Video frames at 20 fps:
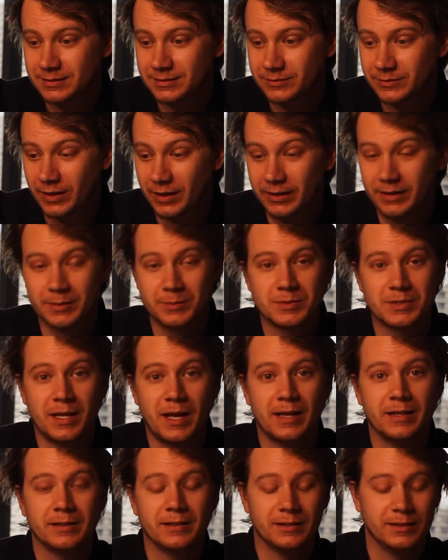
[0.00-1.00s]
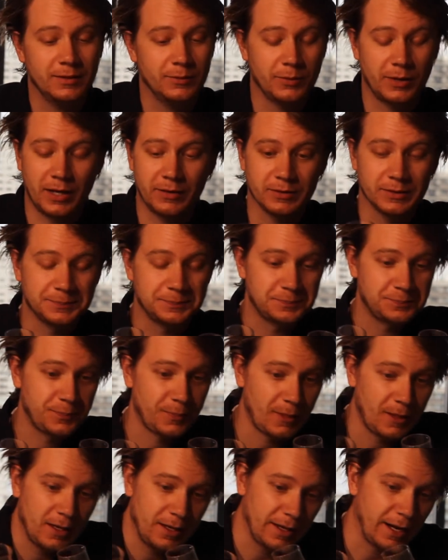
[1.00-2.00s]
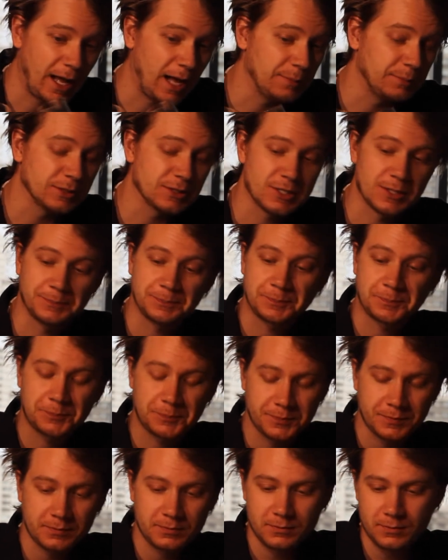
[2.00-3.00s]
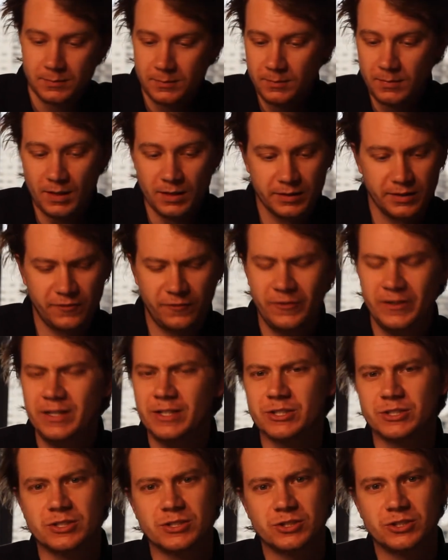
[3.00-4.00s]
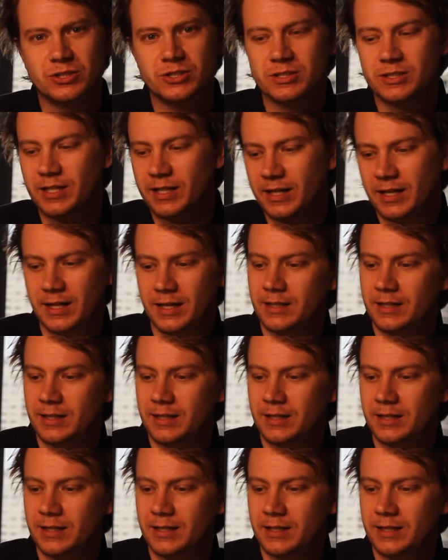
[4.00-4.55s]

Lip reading: very upset. Whatever, it happens. The finish is just like,